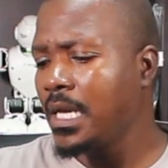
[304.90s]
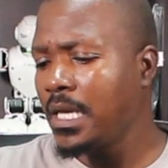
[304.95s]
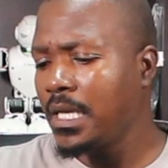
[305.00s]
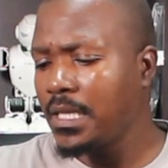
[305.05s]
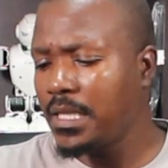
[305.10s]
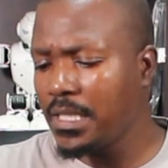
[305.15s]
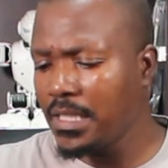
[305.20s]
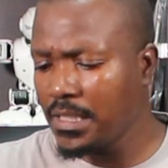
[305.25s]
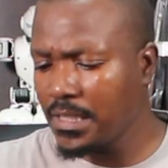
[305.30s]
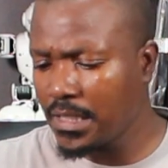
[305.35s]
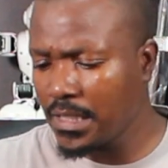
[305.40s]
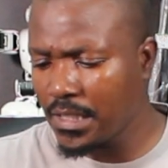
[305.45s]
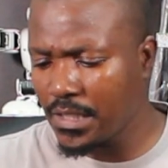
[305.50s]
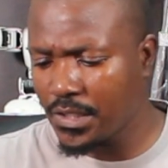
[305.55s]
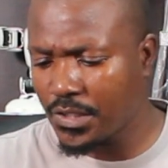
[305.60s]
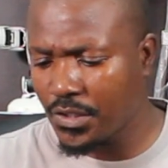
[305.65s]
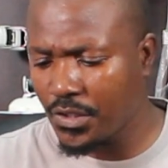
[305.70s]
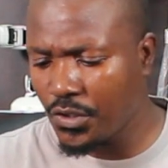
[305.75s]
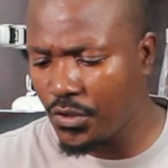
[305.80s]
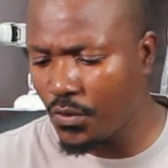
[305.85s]
This
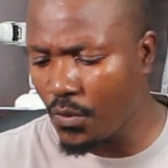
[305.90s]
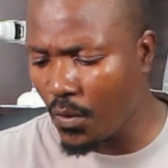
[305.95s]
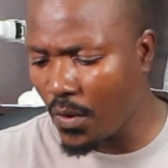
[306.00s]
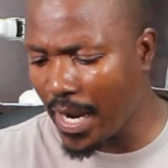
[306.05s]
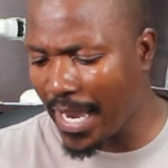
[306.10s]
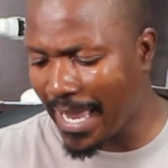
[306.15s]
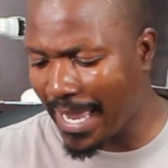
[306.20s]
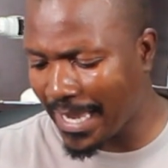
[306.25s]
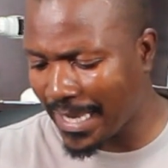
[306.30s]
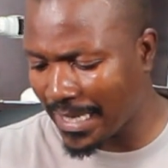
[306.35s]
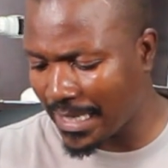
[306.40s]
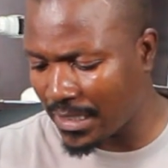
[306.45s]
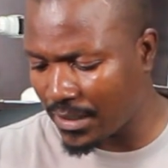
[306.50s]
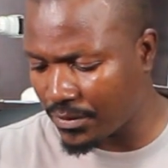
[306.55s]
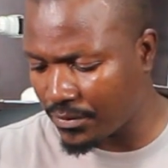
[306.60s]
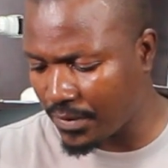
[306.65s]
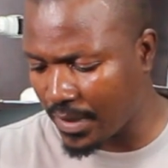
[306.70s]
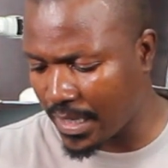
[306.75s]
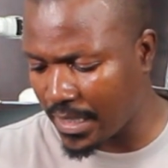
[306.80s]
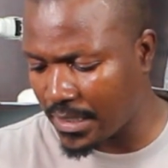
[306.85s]
is your angle
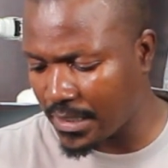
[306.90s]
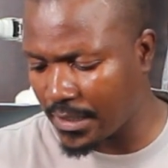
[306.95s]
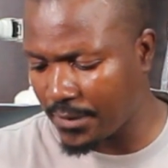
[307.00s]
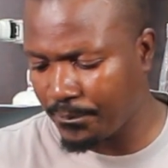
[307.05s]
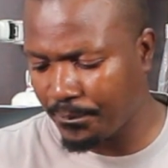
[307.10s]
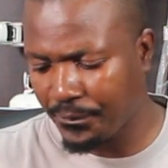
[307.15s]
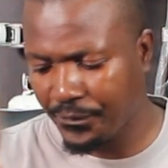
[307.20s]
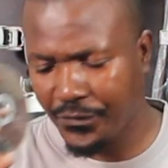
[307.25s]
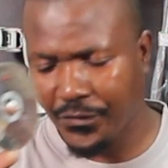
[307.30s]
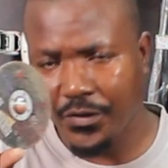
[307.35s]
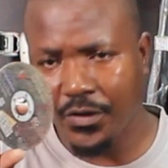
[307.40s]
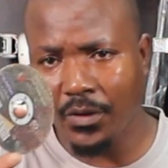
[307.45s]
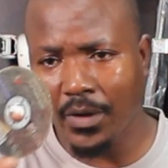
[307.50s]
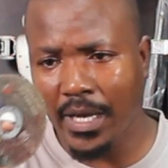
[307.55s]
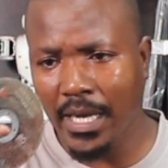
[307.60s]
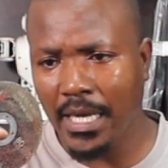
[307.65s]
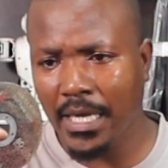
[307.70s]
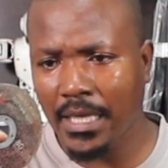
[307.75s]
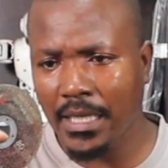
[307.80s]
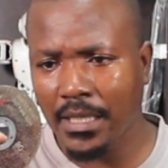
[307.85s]
grinder. Your
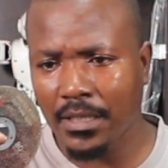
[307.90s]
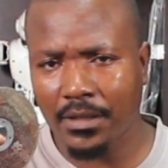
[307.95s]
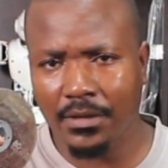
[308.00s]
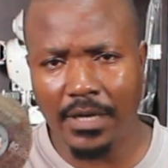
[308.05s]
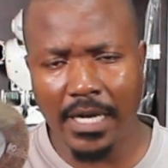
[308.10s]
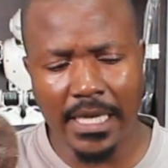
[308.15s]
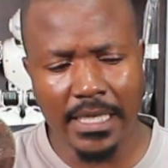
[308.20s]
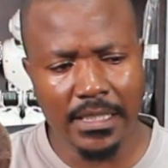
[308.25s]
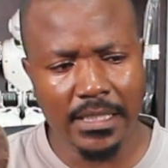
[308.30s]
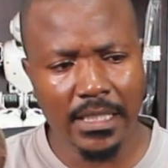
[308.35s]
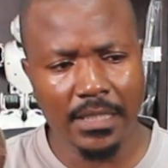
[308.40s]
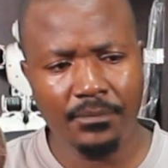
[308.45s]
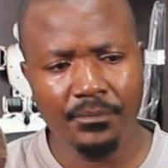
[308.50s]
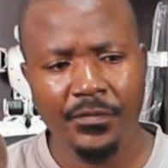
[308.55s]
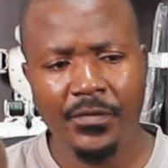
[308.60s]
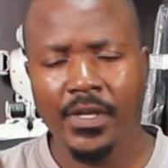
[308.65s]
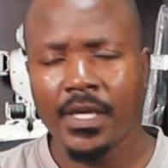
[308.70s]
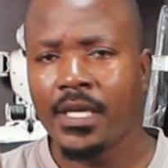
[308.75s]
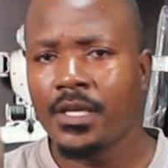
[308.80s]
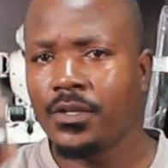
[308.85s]
angle grinder
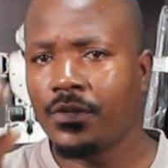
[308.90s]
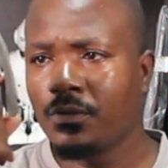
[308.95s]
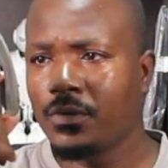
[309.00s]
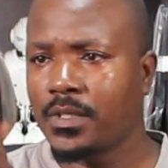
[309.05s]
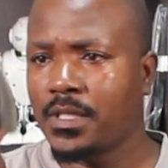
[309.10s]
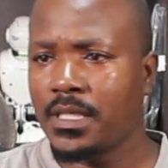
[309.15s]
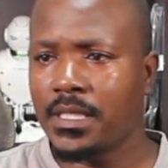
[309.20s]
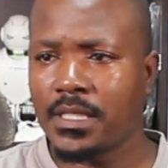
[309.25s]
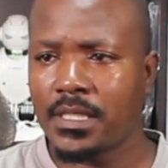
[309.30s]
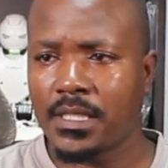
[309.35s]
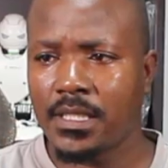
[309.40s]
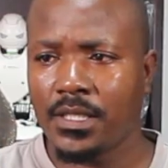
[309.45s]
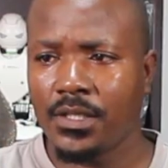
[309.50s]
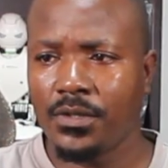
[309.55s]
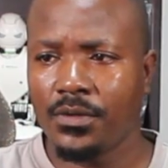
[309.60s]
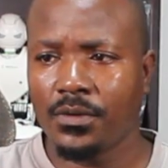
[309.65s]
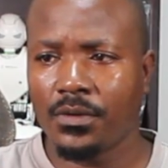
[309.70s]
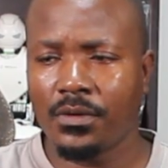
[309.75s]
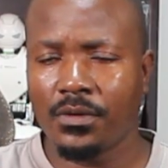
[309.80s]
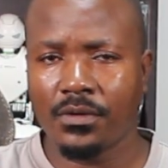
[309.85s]
uses
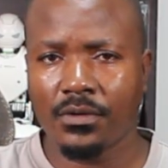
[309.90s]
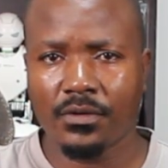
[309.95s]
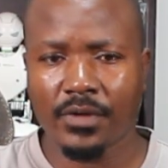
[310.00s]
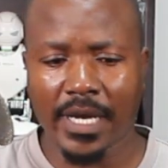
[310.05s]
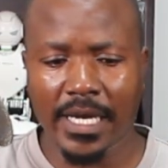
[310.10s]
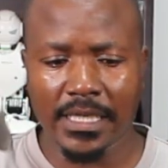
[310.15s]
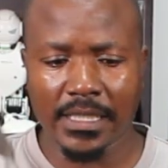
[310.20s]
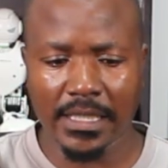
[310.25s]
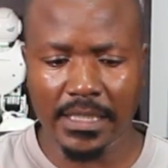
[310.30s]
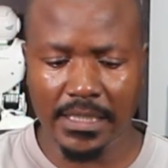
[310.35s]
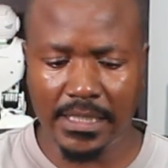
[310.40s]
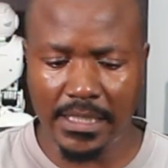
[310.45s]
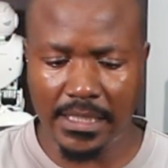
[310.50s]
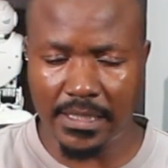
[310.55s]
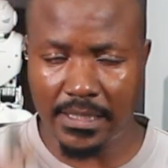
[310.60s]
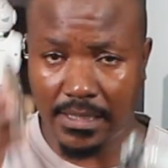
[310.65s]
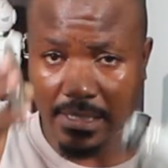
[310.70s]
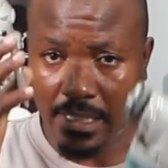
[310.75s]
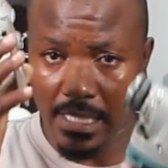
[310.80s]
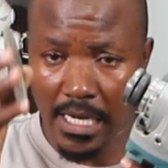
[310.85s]
your grinder
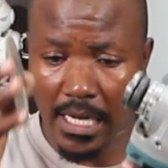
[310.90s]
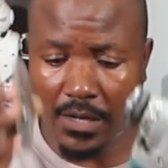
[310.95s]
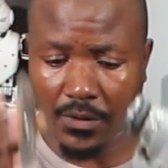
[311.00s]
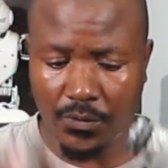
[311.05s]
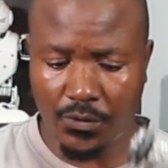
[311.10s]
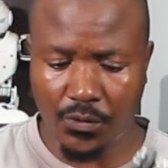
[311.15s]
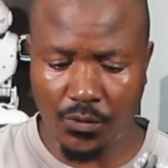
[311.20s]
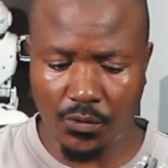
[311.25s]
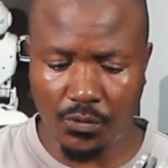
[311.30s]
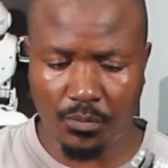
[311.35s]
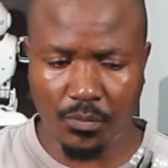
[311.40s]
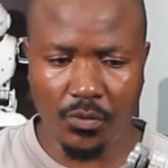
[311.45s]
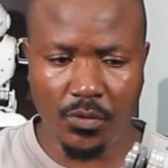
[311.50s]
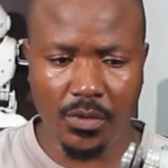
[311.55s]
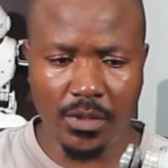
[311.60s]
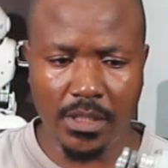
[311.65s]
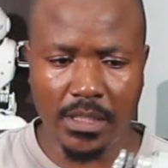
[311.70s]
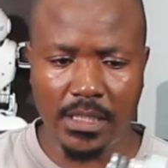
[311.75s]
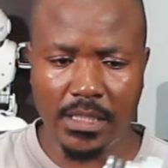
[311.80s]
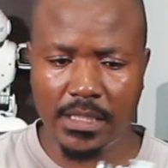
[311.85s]
disc. How do you put
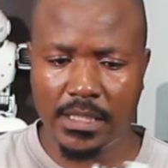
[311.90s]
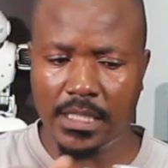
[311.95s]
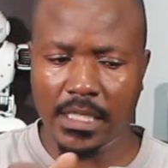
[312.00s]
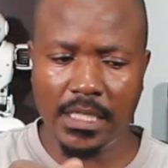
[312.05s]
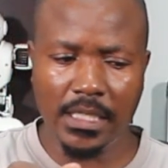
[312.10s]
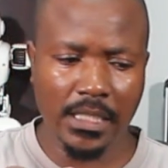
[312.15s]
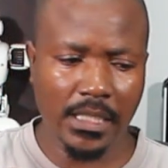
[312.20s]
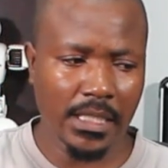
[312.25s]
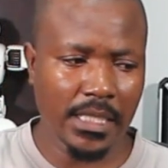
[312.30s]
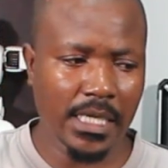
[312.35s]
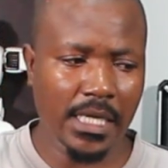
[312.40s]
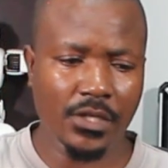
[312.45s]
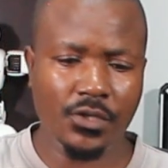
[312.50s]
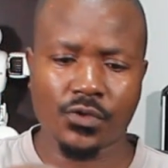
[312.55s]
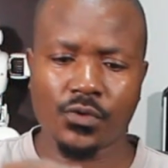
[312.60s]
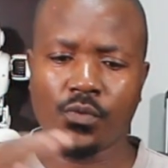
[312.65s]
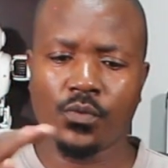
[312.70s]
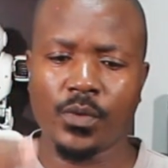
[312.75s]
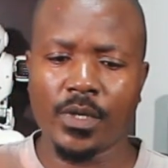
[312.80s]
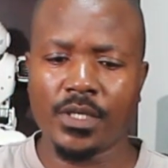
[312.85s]
this in? There are
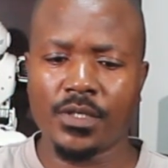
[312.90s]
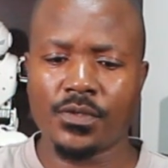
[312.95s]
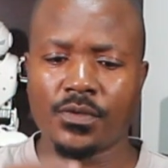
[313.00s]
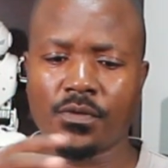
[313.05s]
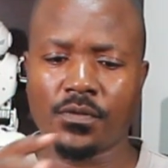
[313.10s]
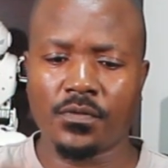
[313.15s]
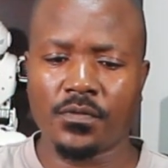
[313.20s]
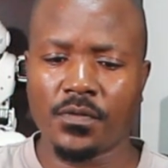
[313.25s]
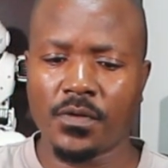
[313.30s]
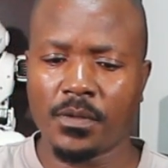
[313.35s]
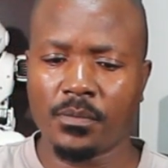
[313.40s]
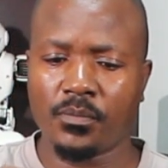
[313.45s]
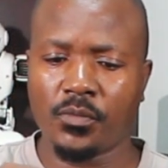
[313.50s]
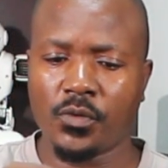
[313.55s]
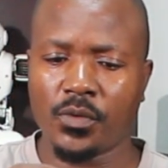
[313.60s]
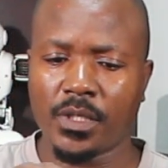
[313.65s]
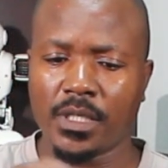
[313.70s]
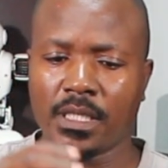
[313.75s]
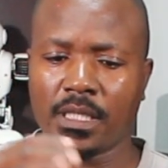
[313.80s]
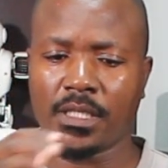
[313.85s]
two ways of
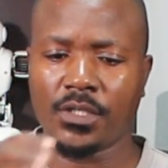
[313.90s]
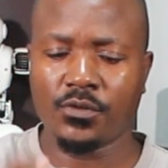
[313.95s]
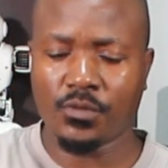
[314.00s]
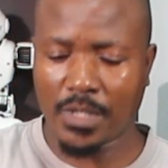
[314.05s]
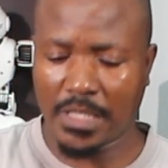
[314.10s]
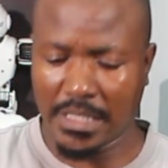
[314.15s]
putting this.